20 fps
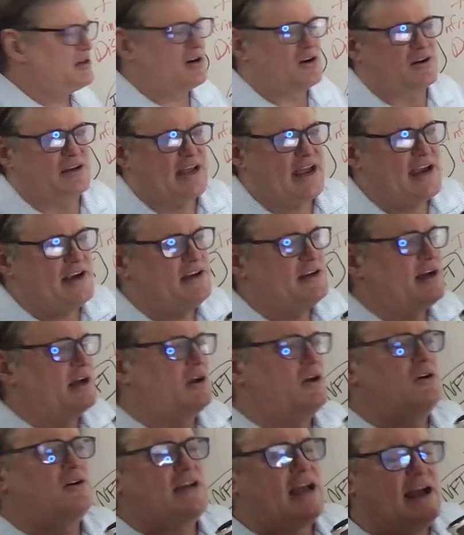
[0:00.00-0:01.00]
arcade. You got
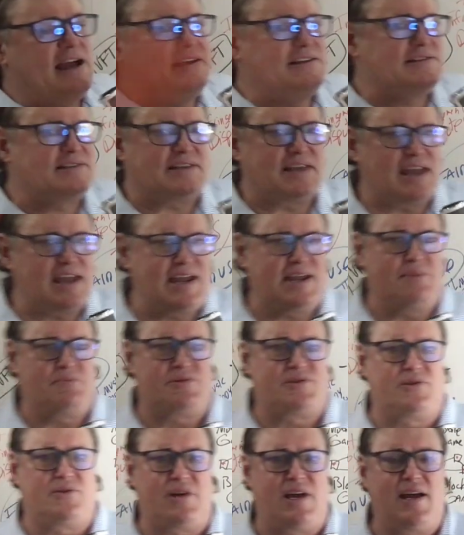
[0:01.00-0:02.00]
all kinds of
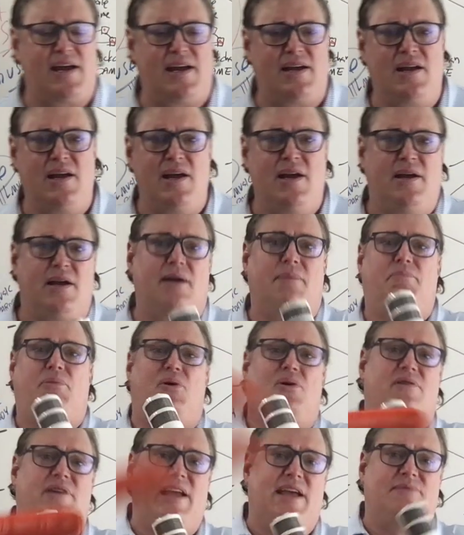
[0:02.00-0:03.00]
games. Okay, you got
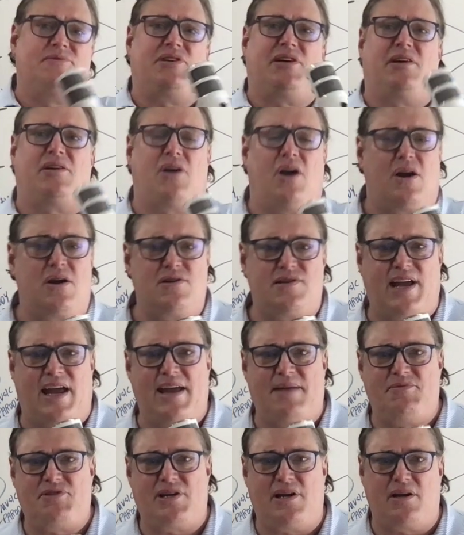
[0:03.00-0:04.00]
board games. You got card
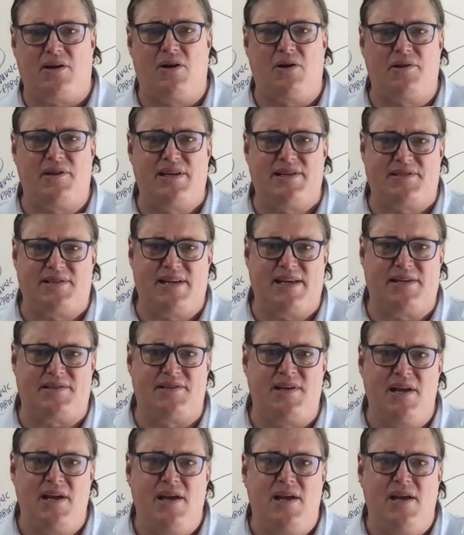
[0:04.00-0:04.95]
games. You got all these things.